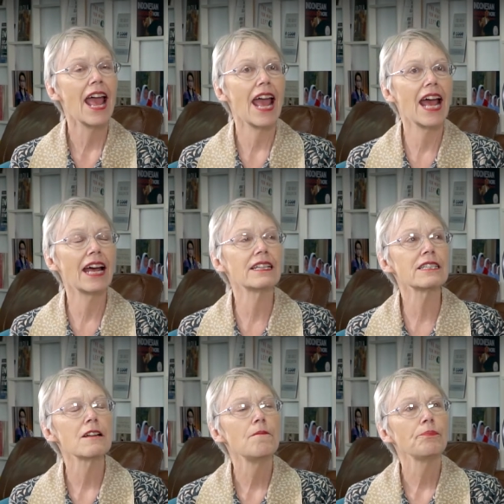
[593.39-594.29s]
And
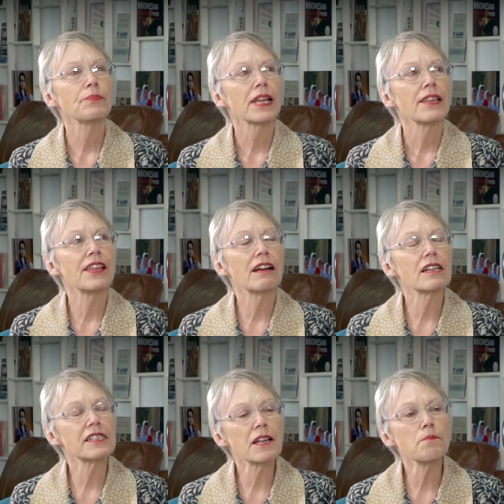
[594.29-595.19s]
there are
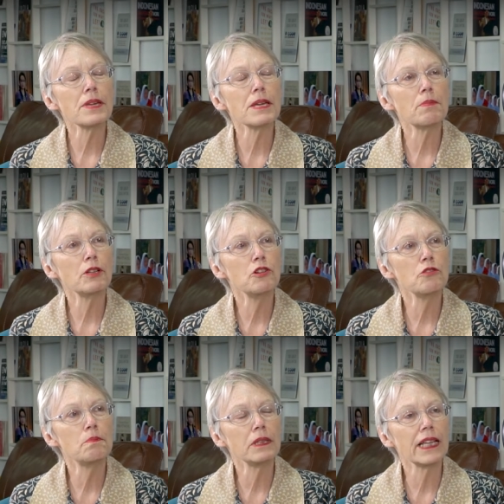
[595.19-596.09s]
some people who
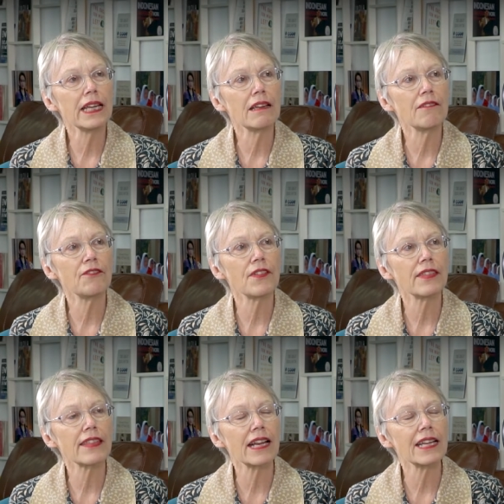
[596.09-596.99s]
believe
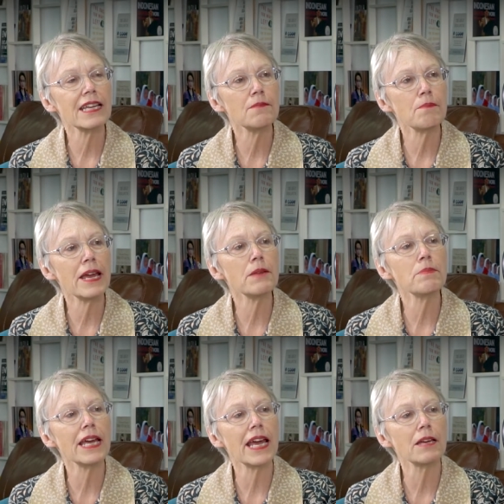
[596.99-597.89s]
that he may
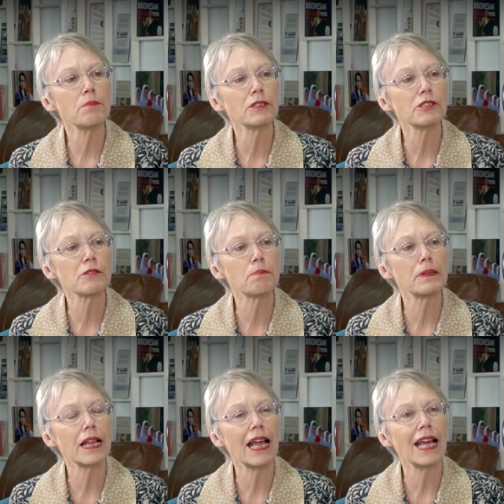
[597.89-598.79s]
be able to
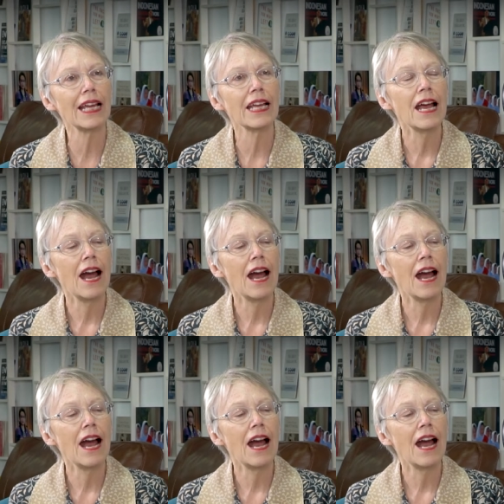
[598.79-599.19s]
play